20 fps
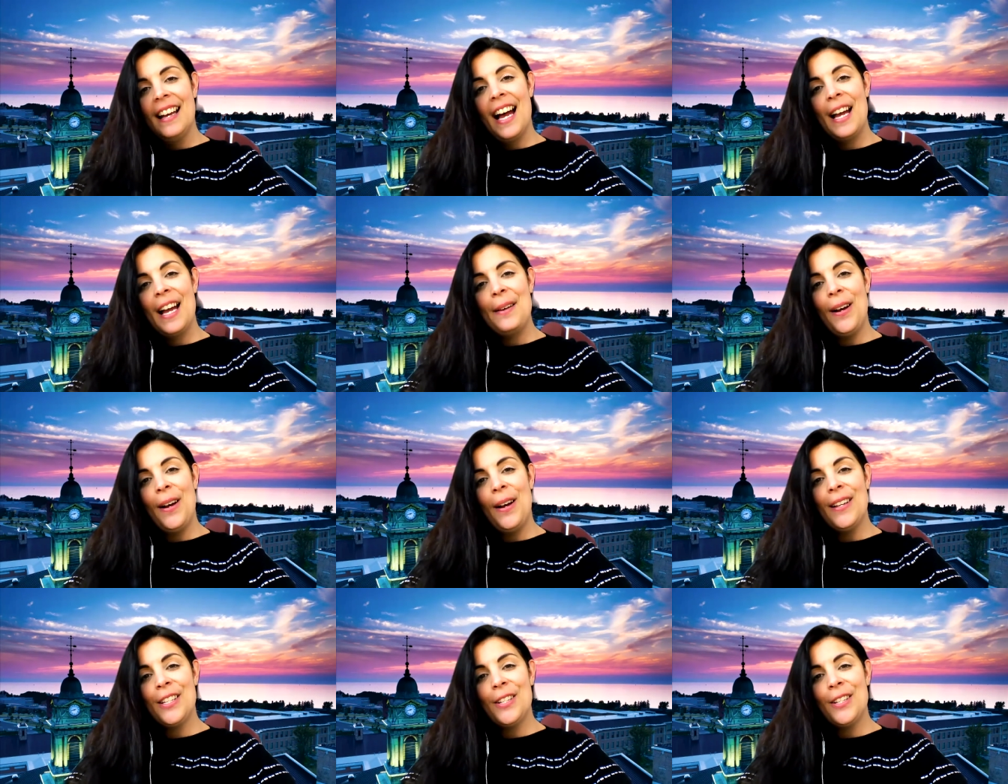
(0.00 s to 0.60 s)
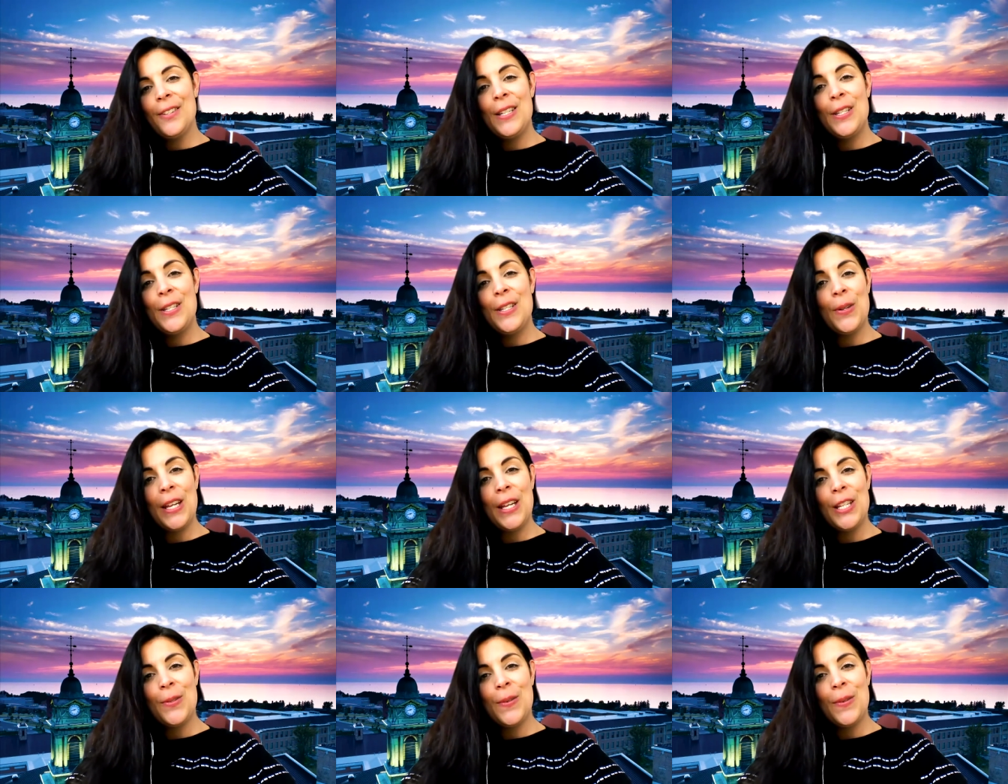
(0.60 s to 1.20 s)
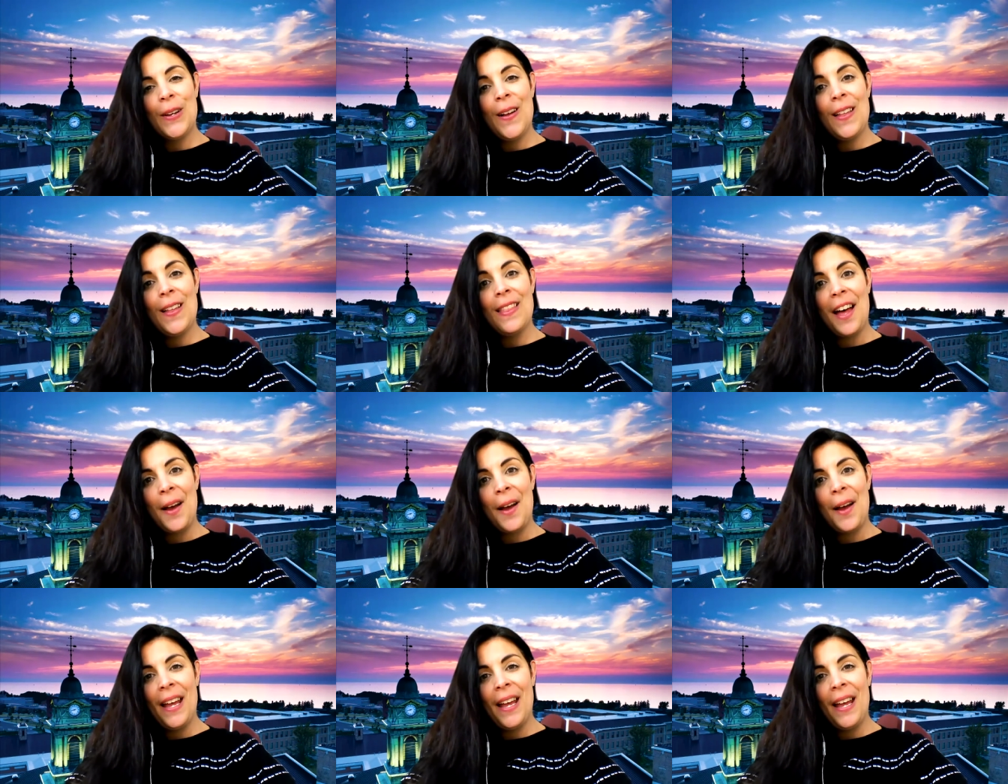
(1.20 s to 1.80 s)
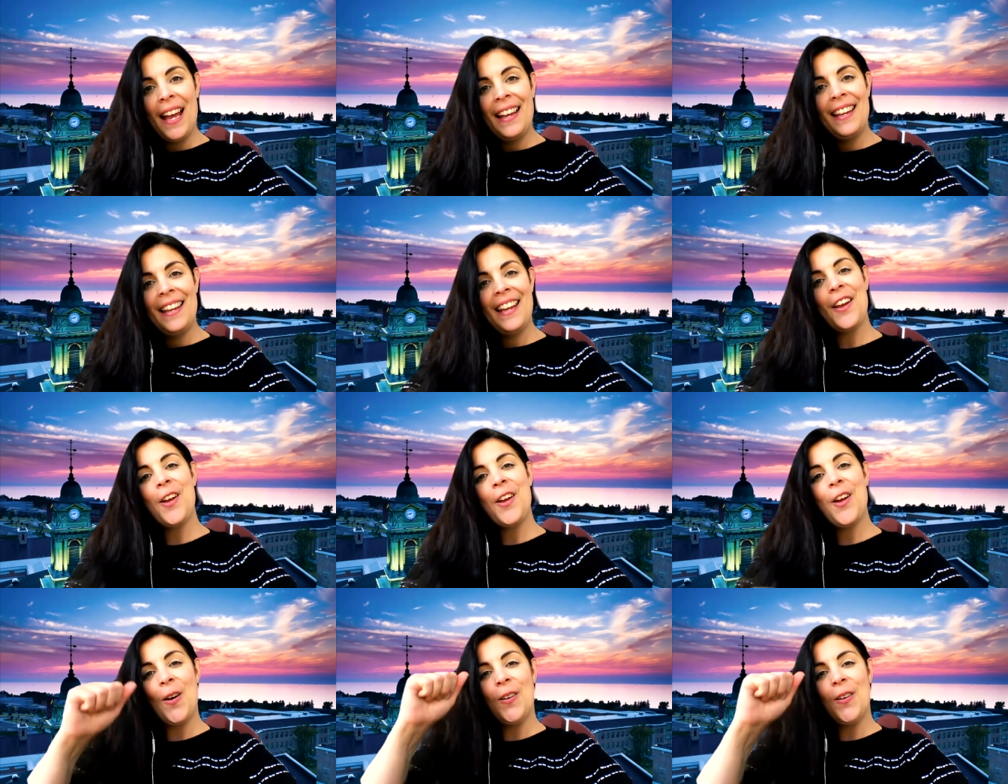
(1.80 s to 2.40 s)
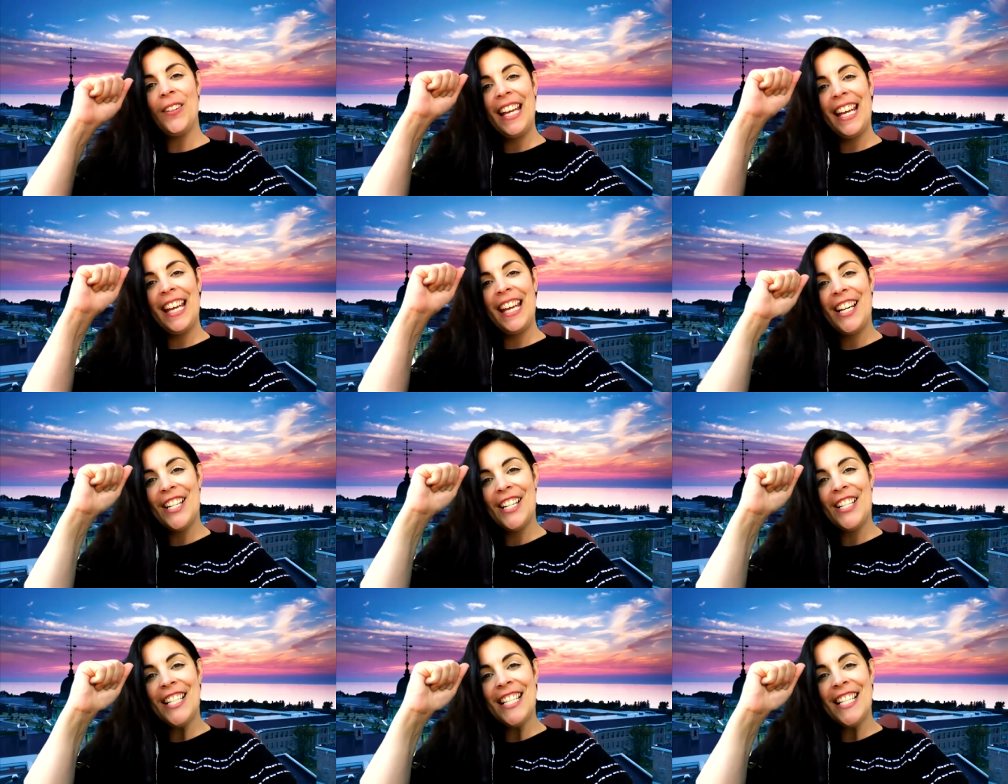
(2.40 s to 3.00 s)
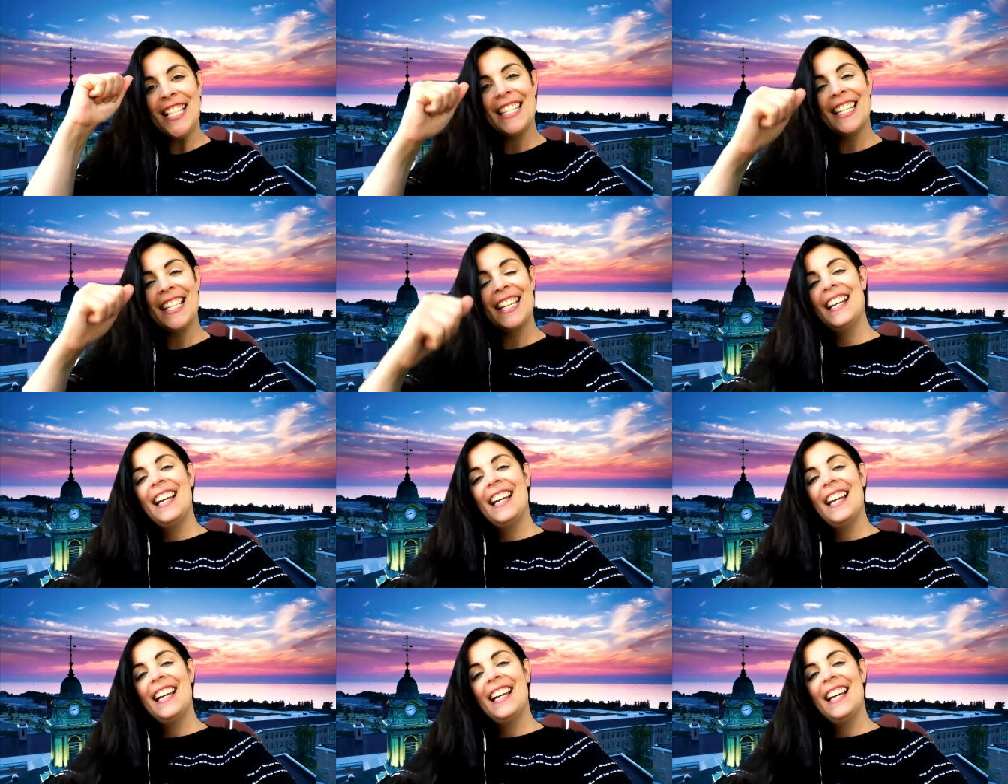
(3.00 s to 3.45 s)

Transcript: I'm mm. also a SUNY Oswego alumni. Go Lakers!